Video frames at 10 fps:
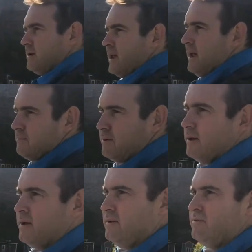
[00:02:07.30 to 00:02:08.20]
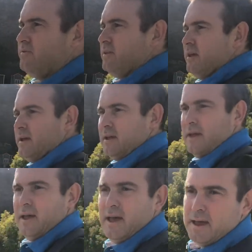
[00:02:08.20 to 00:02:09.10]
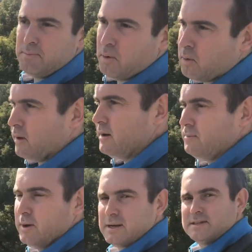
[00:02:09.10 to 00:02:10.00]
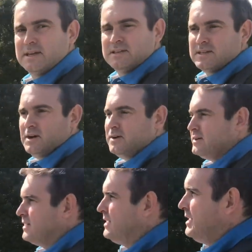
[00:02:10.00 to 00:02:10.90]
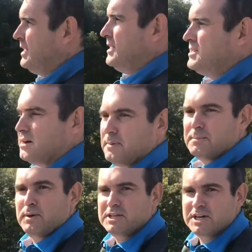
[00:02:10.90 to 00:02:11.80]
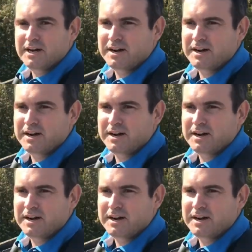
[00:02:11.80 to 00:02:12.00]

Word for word: camp if they had poor quality bricks. So talk about pressure.